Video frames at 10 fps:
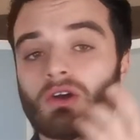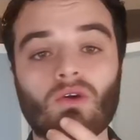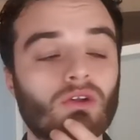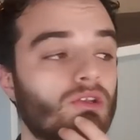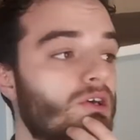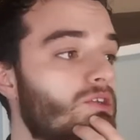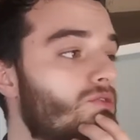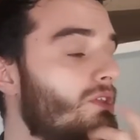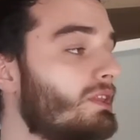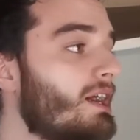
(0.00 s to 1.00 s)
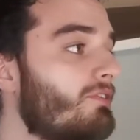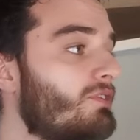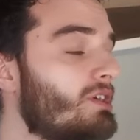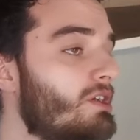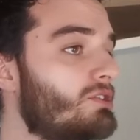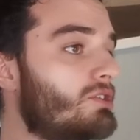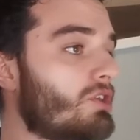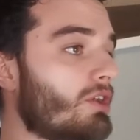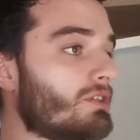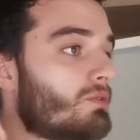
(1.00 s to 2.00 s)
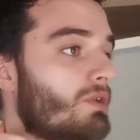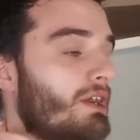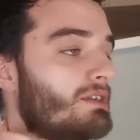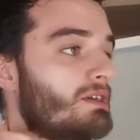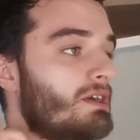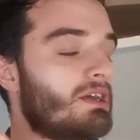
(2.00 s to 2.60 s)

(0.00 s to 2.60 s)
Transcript: or look to the left to target the right.